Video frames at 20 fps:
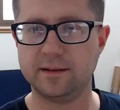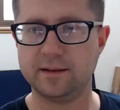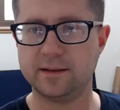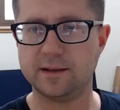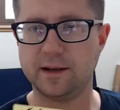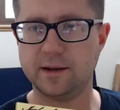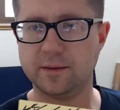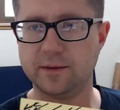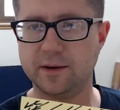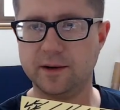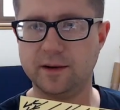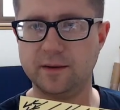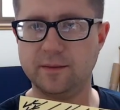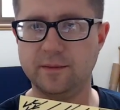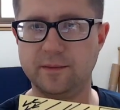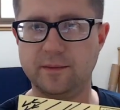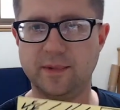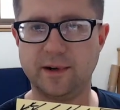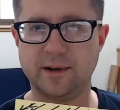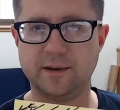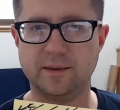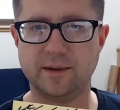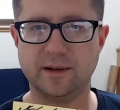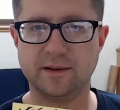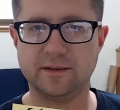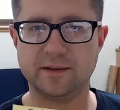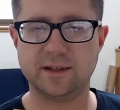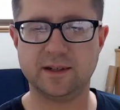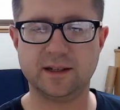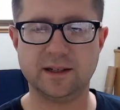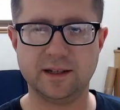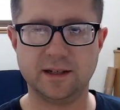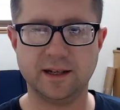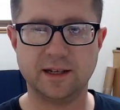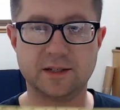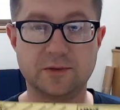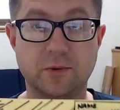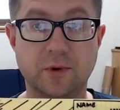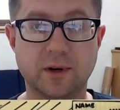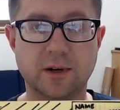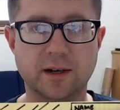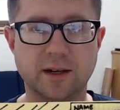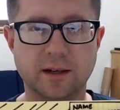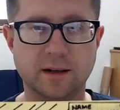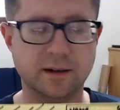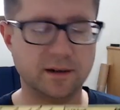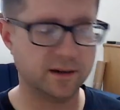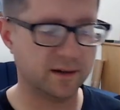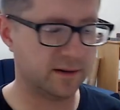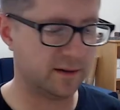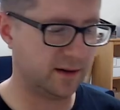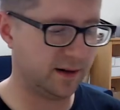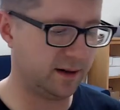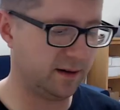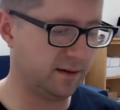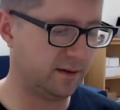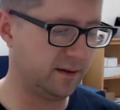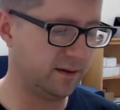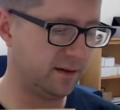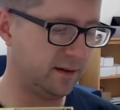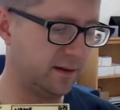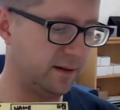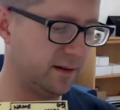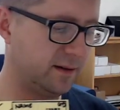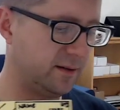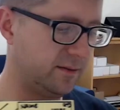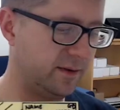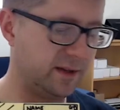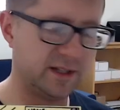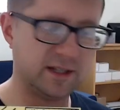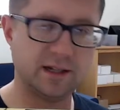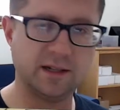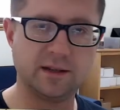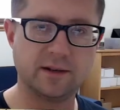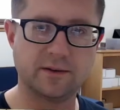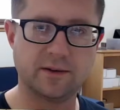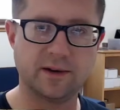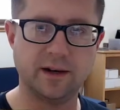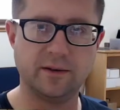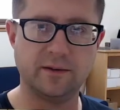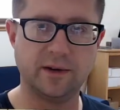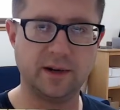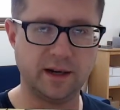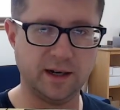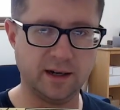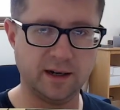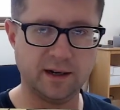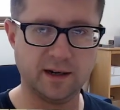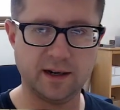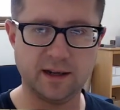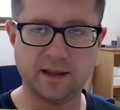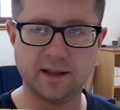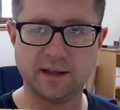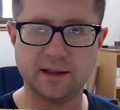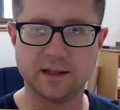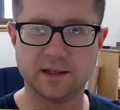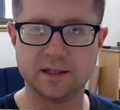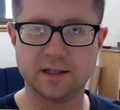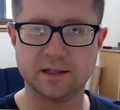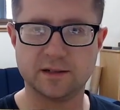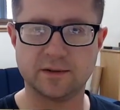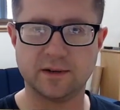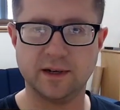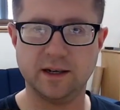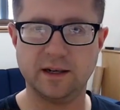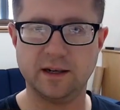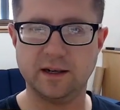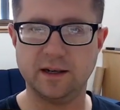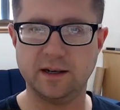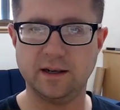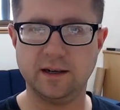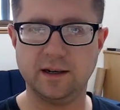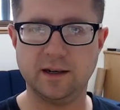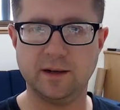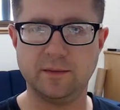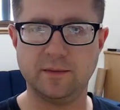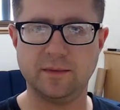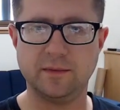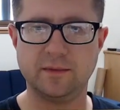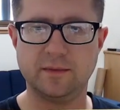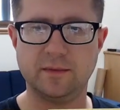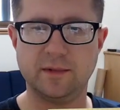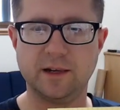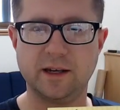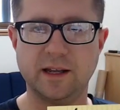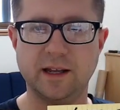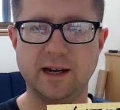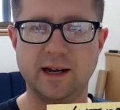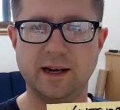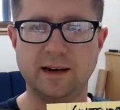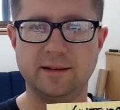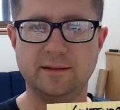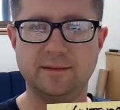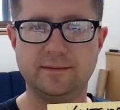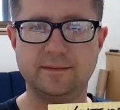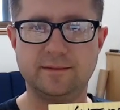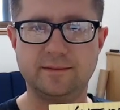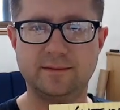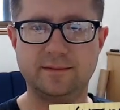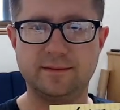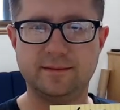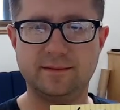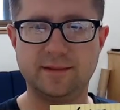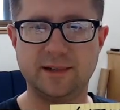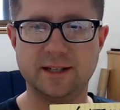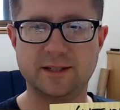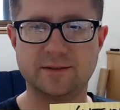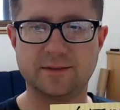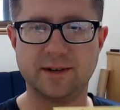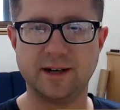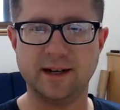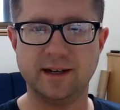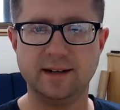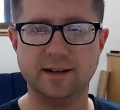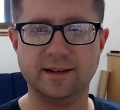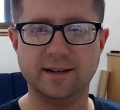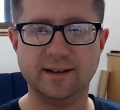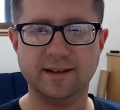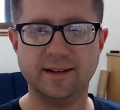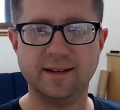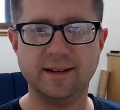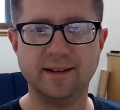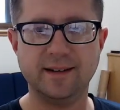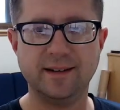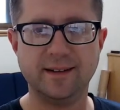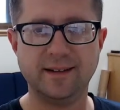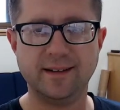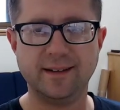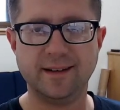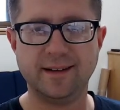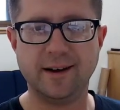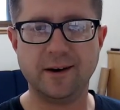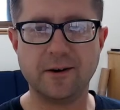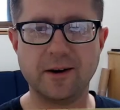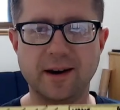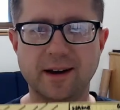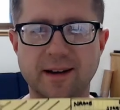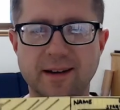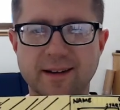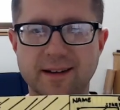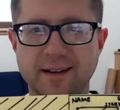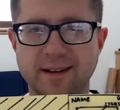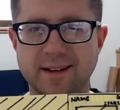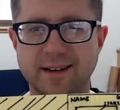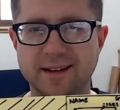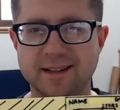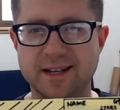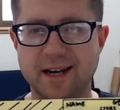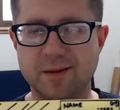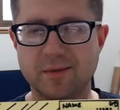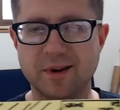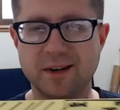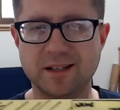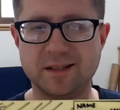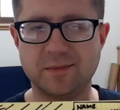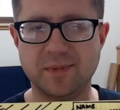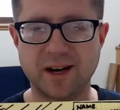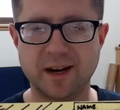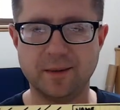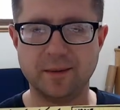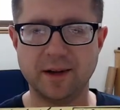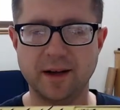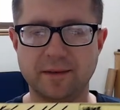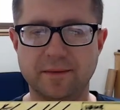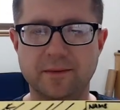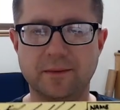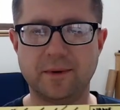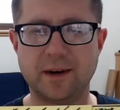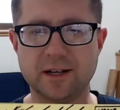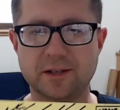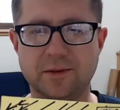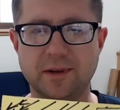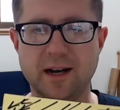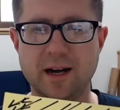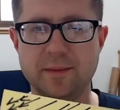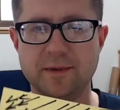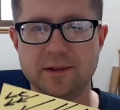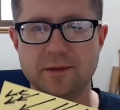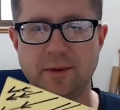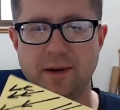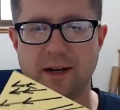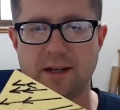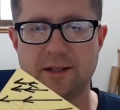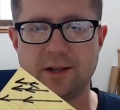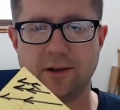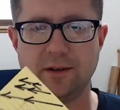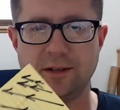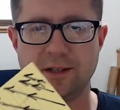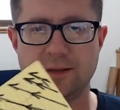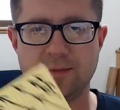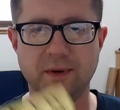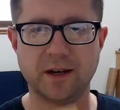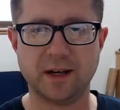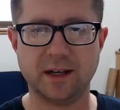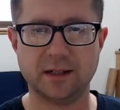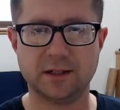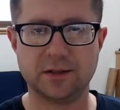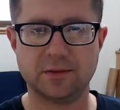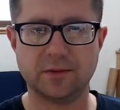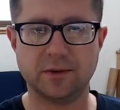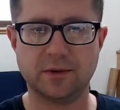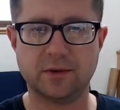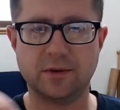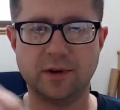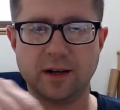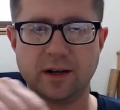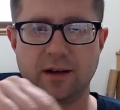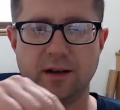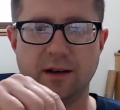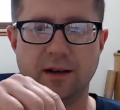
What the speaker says: Top right, bottom left. It's working, right? We did it the right way. I think this is right. Yep. Look at that. It's right. Okay. Top right to bottom left. Watch what happens when I turn this page real quick.